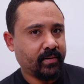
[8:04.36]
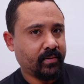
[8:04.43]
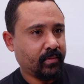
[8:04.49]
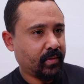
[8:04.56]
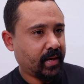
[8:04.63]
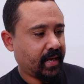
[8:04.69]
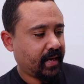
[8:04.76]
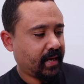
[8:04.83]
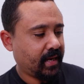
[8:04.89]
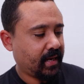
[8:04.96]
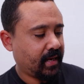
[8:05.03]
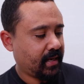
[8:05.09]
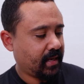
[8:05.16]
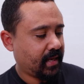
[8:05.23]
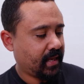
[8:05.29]
it
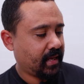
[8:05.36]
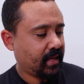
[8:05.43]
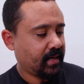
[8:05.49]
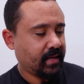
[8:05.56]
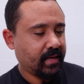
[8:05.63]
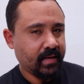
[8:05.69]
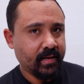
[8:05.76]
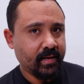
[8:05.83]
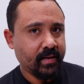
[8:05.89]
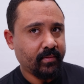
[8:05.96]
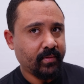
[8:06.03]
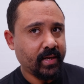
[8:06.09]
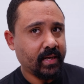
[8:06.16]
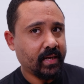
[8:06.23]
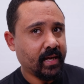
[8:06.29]
away and here
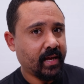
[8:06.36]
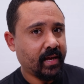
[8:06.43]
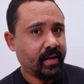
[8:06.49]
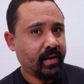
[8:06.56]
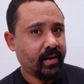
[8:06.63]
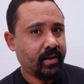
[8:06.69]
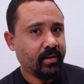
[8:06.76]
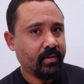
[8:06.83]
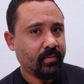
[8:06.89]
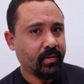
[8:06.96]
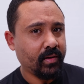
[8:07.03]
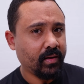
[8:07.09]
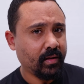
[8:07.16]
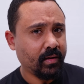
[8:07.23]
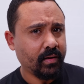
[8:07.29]
we go.
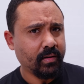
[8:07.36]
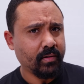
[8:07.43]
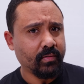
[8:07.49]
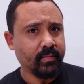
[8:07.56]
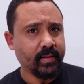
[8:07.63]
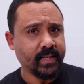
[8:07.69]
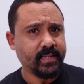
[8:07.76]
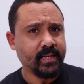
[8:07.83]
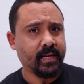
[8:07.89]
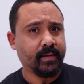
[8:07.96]
Woo! That's